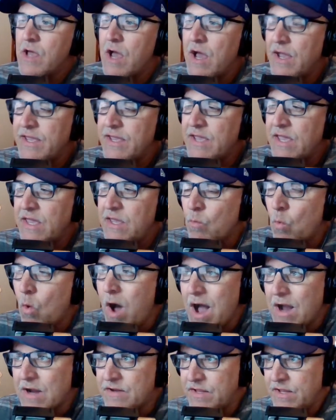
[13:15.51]
He
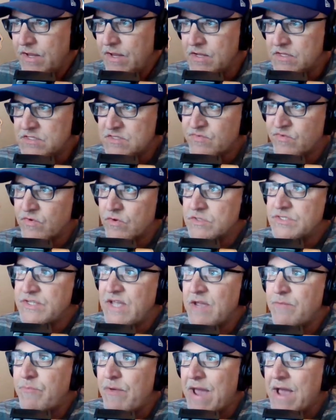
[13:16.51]
walked in his first
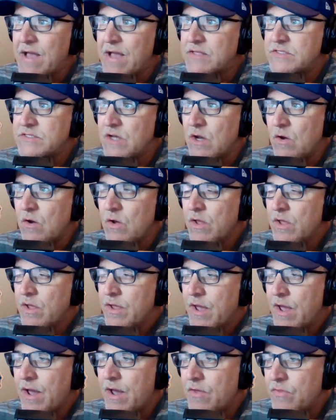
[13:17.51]
at bat. So
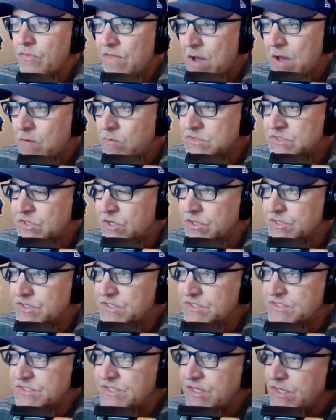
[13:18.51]
that was good to
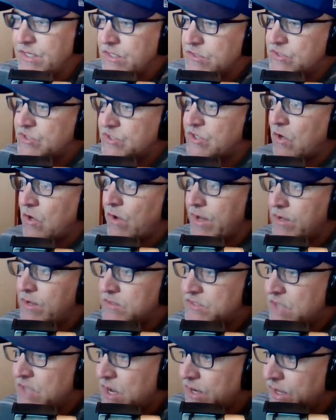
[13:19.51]
see. Shohei Otani